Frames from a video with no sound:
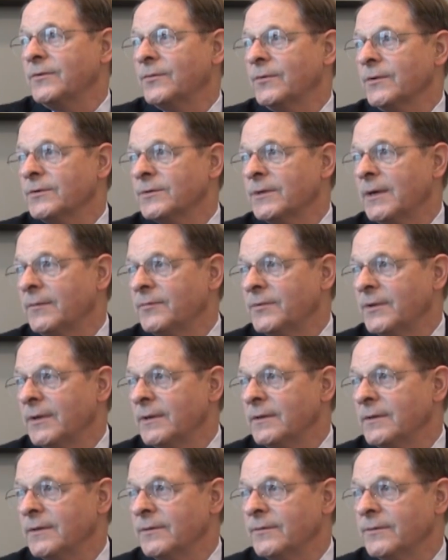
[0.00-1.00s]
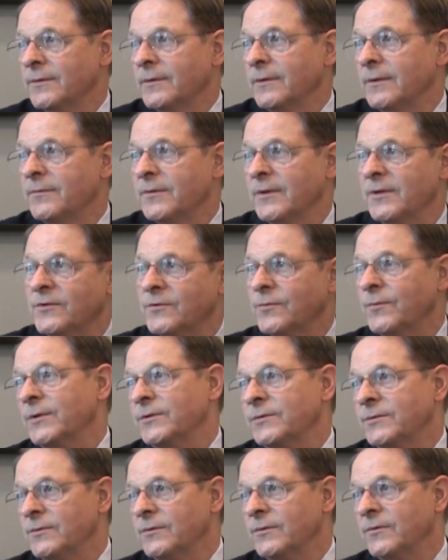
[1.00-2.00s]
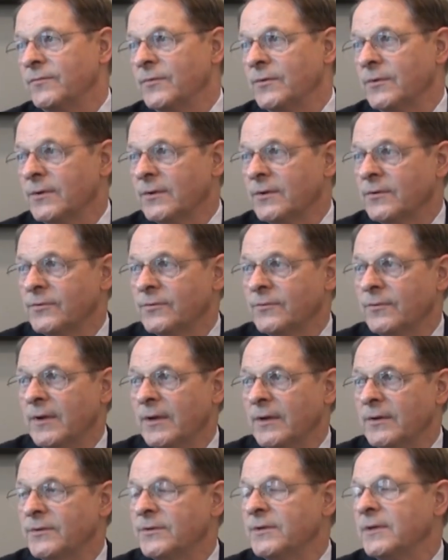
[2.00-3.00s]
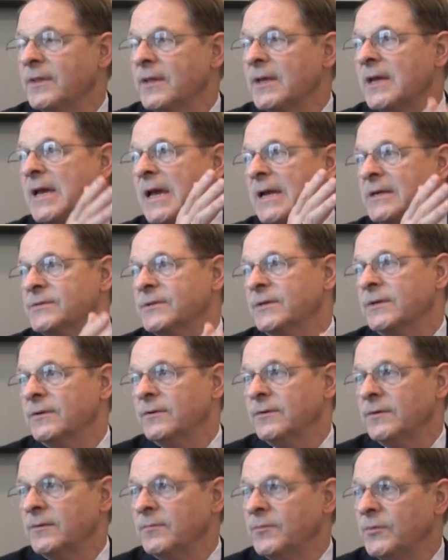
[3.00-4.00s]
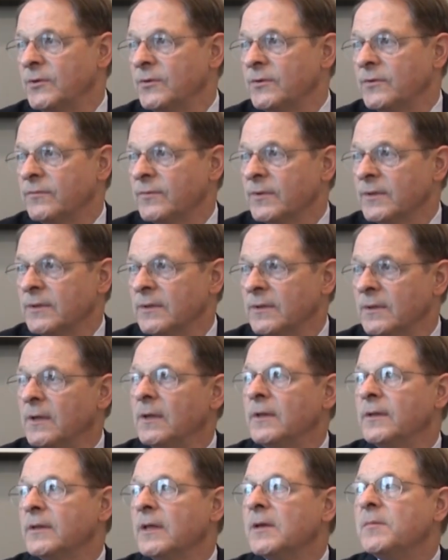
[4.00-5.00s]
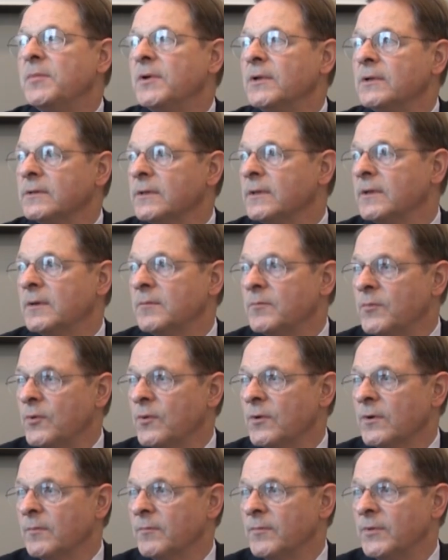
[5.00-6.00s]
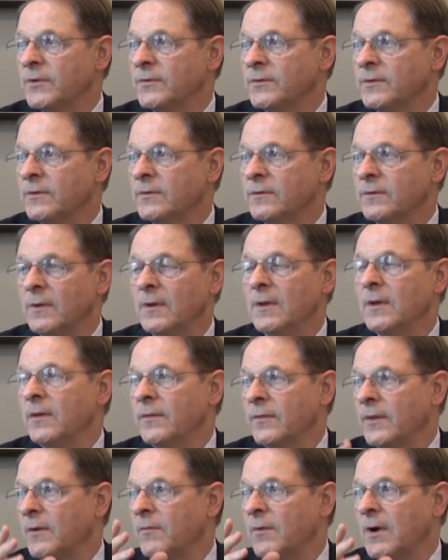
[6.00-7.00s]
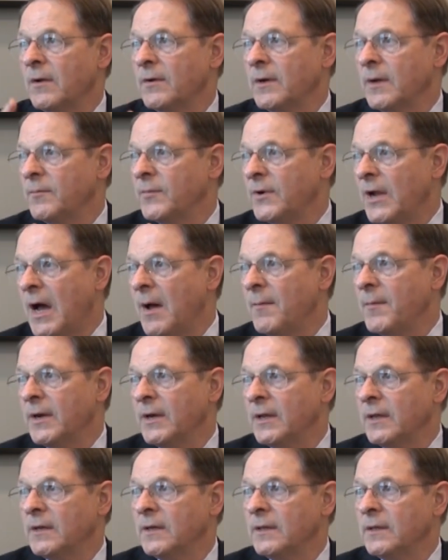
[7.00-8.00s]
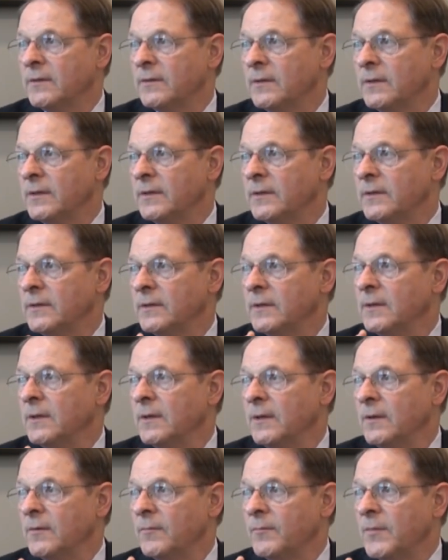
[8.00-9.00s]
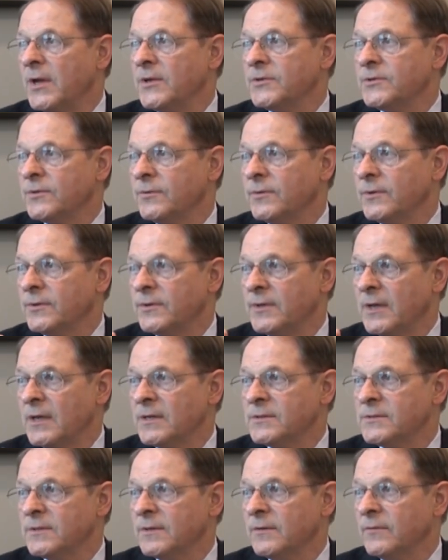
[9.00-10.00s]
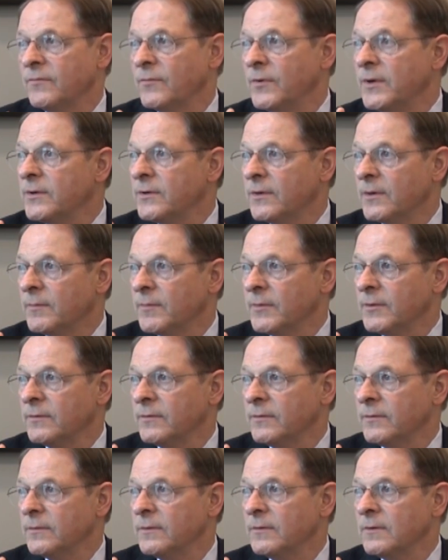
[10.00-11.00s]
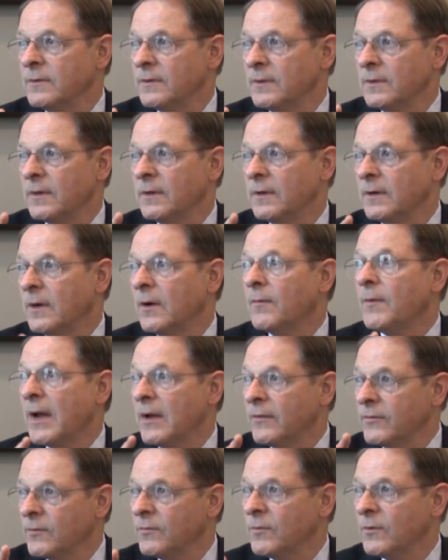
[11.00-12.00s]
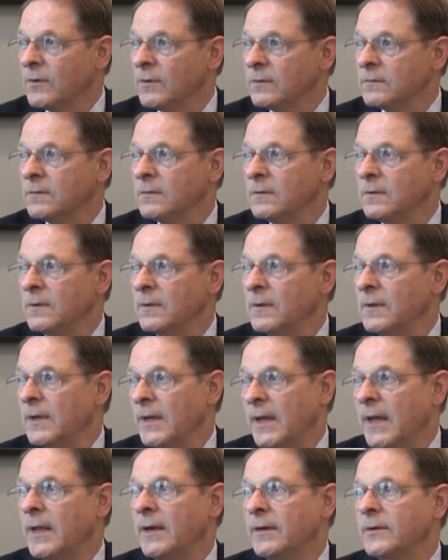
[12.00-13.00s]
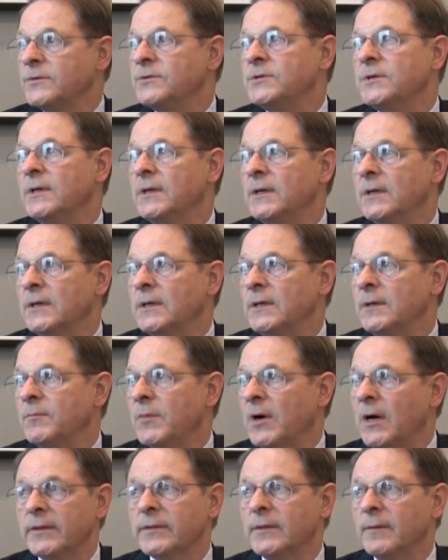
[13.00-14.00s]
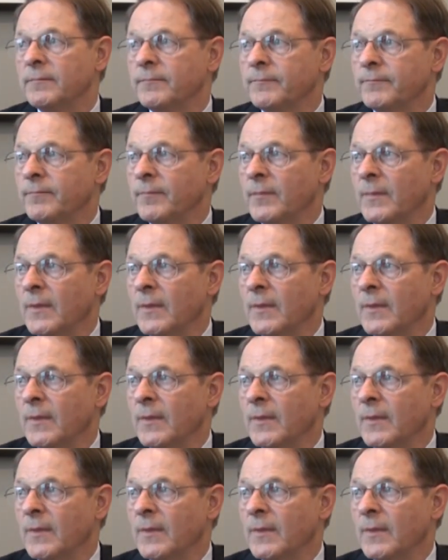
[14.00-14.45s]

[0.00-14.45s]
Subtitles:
these workshops 8 years ago. They switched to a vertical strategy. They executed beautifully. They built an important business. They wound up dominating the measure and test of wind turbines around the world, and GE bought them.